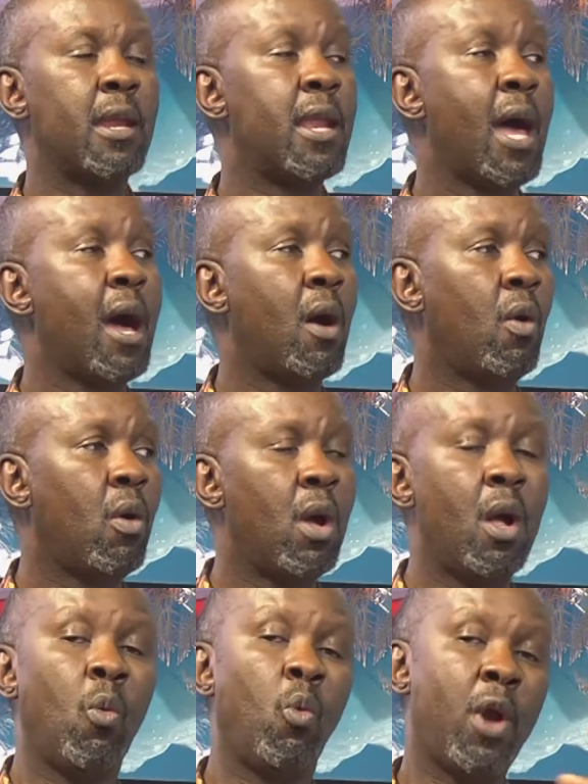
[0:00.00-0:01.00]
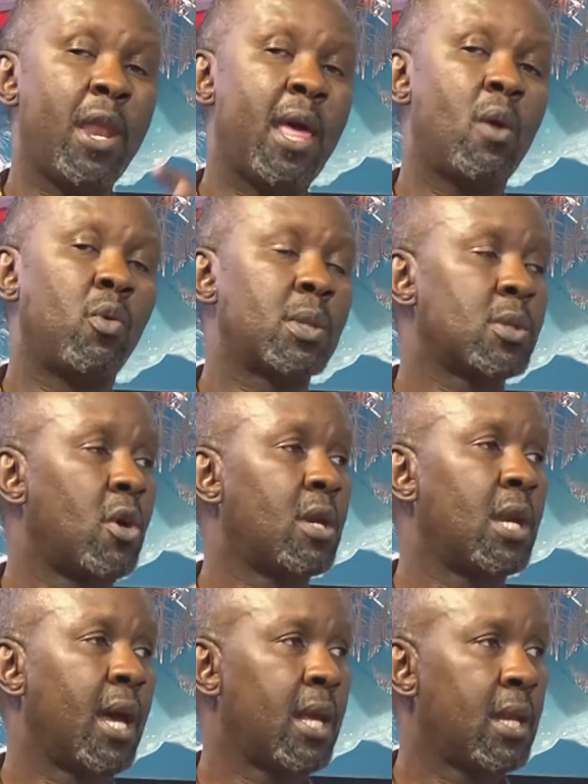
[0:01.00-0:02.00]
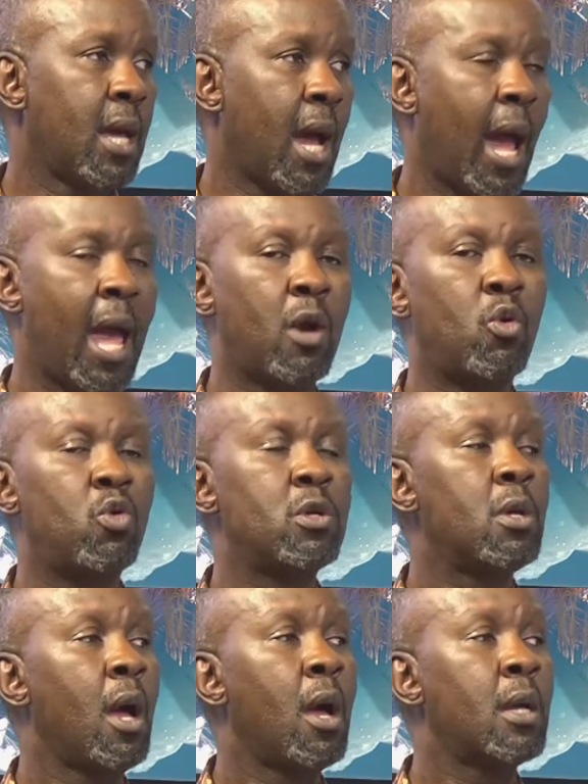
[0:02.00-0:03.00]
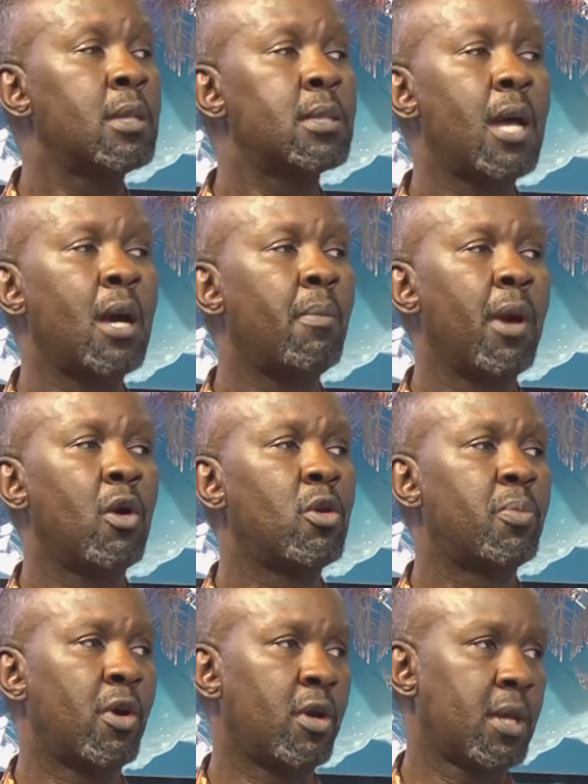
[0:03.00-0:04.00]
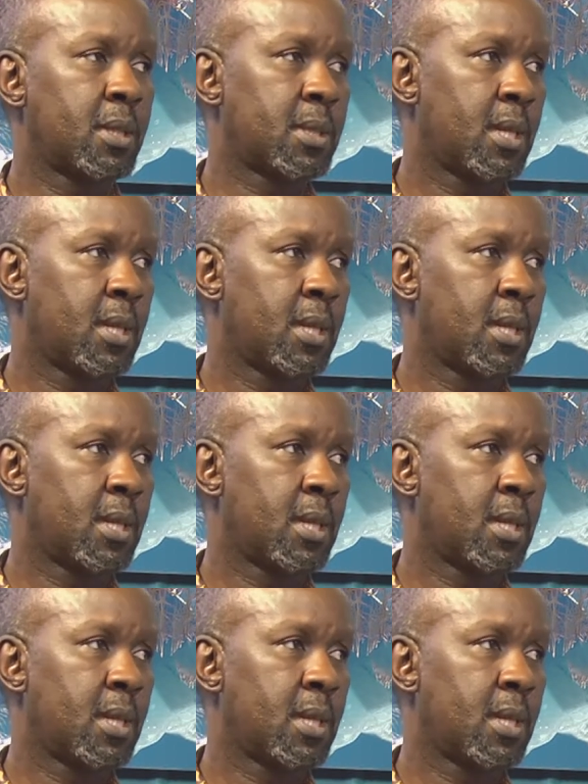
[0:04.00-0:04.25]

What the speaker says: me. Now, when I was online, I could track my own progress.